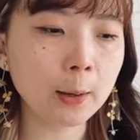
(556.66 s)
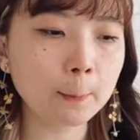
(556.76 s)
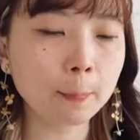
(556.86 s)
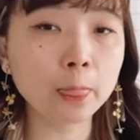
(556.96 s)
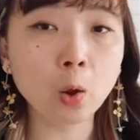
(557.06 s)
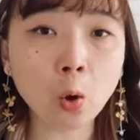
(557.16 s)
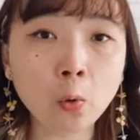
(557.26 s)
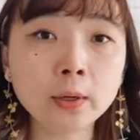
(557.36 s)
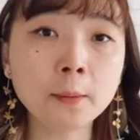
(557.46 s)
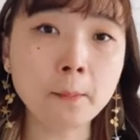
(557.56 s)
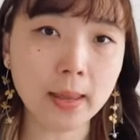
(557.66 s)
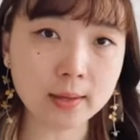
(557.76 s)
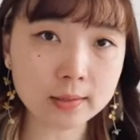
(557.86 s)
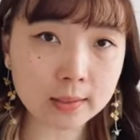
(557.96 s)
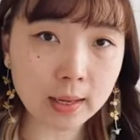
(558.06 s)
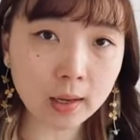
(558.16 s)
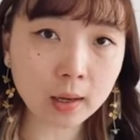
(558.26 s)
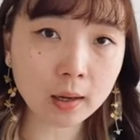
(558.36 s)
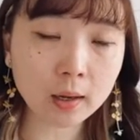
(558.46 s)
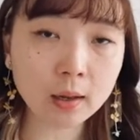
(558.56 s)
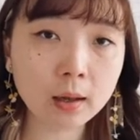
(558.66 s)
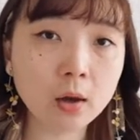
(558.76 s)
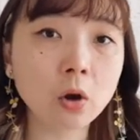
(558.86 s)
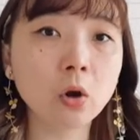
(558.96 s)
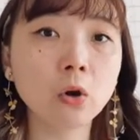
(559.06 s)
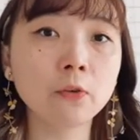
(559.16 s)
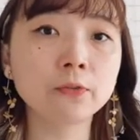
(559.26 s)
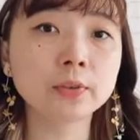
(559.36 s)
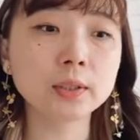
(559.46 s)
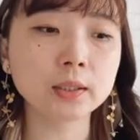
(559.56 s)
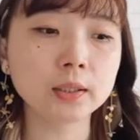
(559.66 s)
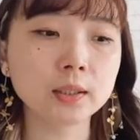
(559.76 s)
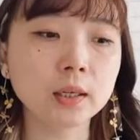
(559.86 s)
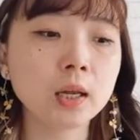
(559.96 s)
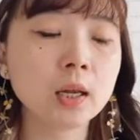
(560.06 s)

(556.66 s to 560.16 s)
know the basic of the